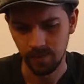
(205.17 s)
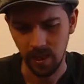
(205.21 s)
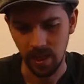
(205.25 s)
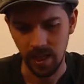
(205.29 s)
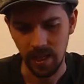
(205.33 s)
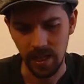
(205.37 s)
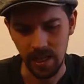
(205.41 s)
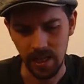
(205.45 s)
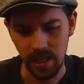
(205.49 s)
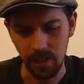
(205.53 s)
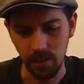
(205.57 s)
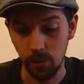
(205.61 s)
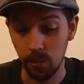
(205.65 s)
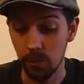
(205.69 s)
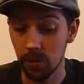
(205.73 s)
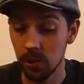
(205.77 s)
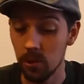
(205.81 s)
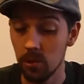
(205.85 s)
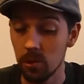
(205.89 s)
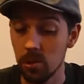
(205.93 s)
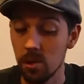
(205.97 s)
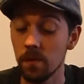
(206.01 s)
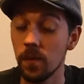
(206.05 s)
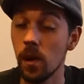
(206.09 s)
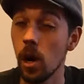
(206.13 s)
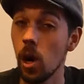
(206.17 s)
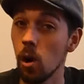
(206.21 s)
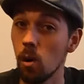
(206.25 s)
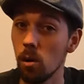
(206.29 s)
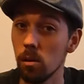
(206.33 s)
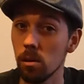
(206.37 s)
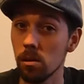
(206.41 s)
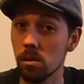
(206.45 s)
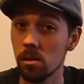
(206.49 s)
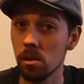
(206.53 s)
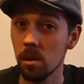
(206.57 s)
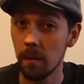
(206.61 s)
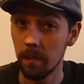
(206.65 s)
And through the use of
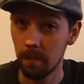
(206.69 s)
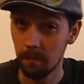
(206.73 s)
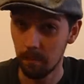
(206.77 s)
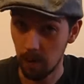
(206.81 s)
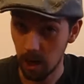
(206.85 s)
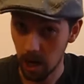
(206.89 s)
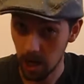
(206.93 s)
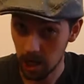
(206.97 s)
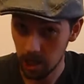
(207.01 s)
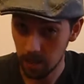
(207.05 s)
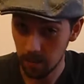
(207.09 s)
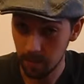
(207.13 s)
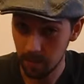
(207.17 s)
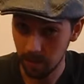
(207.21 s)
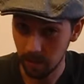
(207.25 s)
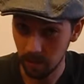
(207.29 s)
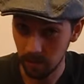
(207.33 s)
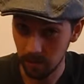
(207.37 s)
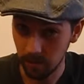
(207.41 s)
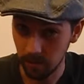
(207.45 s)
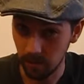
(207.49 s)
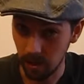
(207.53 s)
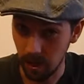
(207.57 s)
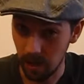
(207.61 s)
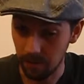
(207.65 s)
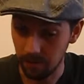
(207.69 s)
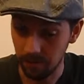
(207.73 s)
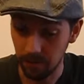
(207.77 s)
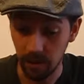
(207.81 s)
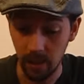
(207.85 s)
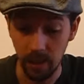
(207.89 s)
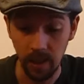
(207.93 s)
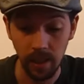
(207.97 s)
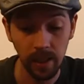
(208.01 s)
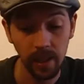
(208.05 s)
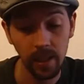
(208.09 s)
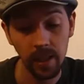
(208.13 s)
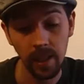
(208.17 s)
oats, marshmallow fluff,
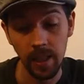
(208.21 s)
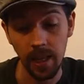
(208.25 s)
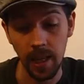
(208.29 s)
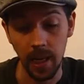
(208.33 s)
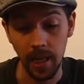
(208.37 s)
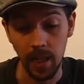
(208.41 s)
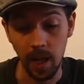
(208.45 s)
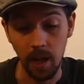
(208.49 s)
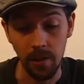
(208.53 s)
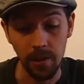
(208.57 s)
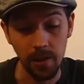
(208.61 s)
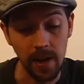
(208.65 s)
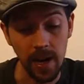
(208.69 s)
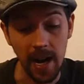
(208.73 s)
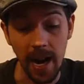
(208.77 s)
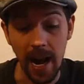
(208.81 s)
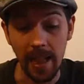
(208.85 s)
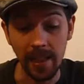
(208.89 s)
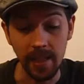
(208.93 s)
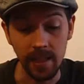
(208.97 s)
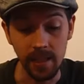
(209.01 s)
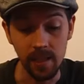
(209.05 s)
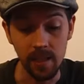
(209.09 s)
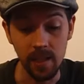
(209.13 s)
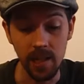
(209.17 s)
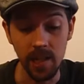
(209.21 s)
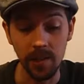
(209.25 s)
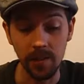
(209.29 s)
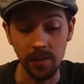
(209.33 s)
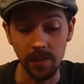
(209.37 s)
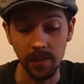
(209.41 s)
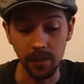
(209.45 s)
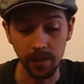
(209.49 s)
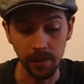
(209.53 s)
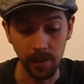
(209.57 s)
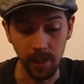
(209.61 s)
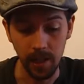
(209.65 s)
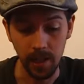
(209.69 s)
and other highly secret
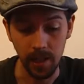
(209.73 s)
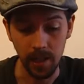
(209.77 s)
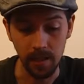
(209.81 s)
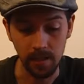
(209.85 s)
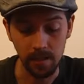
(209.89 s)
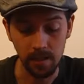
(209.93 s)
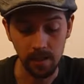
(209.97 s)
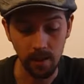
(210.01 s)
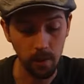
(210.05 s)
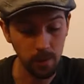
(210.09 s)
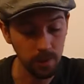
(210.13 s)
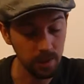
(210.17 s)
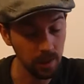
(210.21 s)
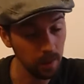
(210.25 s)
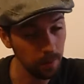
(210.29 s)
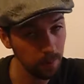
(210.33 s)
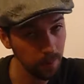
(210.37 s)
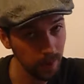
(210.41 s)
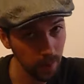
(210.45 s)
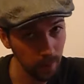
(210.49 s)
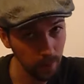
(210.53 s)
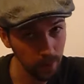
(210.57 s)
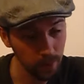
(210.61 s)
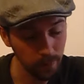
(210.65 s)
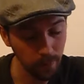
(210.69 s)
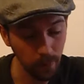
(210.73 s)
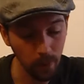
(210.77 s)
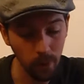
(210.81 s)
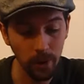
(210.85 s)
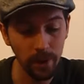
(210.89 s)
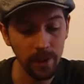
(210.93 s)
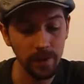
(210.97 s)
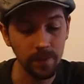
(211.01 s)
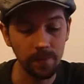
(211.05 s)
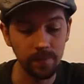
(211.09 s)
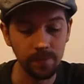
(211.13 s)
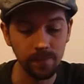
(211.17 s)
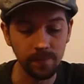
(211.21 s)
ingredients, OCP was
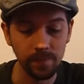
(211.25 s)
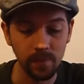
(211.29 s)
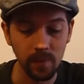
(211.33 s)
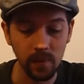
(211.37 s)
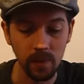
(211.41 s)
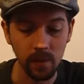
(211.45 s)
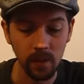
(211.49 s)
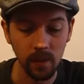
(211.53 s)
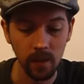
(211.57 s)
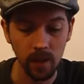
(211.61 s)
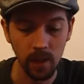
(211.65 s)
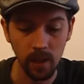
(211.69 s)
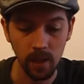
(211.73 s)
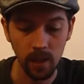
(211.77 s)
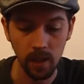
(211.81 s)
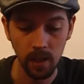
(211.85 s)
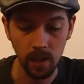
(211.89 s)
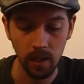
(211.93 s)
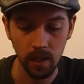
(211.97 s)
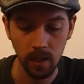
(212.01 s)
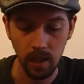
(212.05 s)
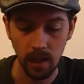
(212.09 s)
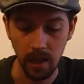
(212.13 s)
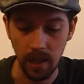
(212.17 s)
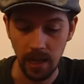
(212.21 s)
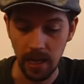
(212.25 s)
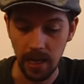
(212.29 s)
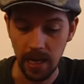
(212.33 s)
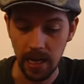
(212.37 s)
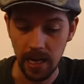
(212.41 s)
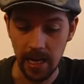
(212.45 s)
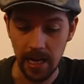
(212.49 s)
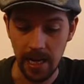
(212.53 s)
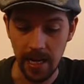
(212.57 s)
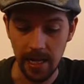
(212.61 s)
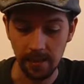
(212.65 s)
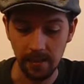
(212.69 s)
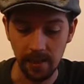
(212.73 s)
born.
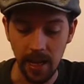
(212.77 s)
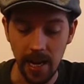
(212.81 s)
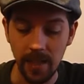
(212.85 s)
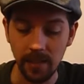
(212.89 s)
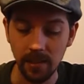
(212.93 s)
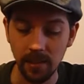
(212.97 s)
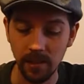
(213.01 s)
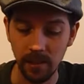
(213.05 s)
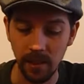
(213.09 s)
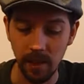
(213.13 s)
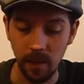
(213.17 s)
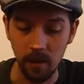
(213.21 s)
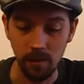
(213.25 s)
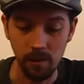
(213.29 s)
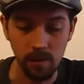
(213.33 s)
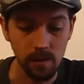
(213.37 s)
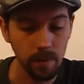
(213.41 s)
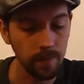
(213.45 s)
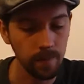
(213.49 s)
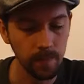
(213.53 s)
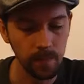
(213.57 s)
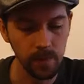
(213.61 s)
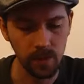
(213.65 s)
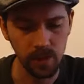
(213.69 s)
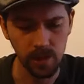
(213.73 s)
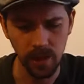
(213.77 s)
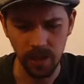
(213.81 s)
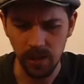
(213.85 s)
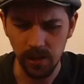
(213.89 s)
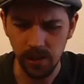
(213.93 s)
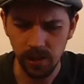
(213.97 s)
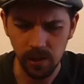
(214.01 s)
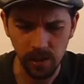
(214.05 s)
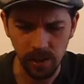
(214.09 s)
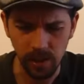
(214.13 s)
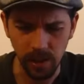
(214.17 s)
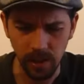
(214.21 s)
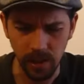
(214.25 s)
Uh, tasting notes.
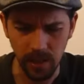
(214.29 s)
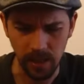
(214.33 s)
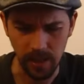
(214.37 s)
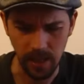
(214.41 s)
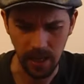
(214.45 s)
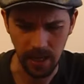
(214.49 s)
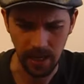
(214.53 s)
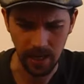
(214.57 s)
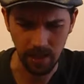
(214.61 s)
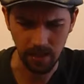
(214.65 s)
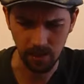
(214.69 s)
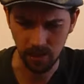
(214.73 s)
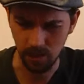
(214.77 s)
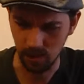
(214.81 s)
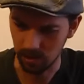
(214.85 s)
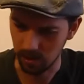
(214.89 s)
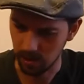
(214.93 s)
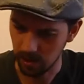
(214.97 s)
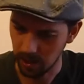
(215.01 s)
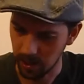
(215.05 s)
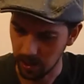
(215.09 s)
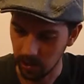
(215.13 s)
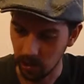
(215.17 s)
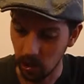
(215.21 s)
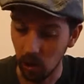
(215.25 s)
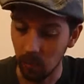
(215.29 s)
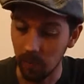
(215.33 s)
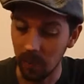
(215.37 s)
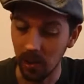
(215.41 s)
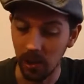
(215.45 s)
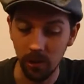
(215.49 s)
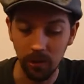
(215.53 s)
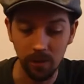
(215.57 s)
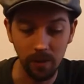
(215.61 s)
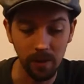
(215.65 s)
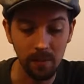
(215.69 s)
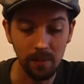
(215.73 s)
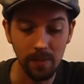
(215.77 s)
Seriously, it tastes just like an
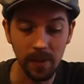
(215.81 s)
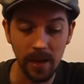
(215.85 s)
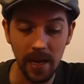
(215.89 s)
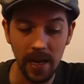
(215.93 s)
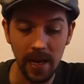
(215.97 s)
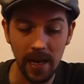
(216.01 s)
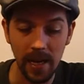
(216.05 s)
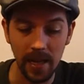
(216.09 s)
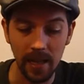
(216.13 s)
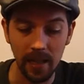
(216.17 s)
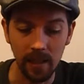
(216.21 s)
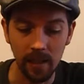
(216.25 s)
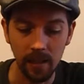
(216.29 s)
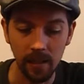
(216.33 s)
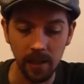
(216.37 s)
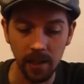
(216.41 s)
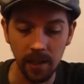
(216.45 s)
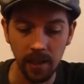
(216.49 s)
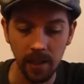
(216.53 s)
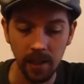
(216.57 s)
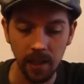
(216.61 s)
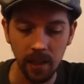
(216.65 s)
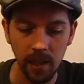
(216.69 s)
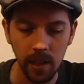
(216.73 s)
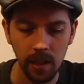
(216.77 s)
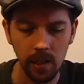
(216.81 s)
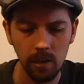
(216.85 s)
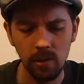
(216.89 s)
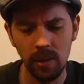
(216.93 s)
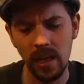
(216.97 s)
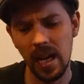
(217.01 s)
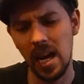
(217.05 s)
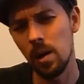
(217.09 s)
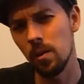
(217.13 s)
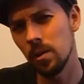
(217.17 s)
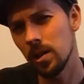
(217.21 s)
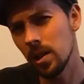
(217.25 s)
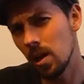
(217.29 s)
oatmeal cream pie. You
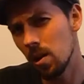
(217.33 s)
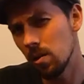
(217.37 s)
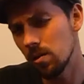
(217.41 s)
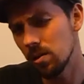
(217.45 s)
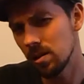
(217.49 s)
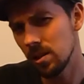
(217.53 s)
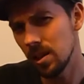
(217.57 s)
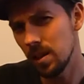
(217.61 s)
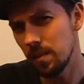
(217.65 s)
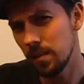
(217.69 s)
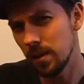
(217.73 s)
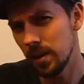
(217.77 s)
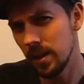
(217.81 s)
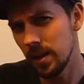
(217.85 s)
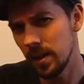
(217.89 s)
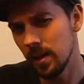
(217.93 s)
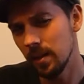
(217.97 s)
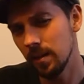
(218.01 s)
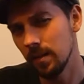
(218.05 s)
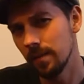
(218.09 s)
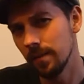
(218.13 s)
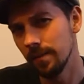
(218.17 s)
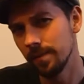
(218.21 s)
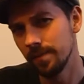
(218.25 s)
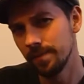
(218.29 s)
down with OCP?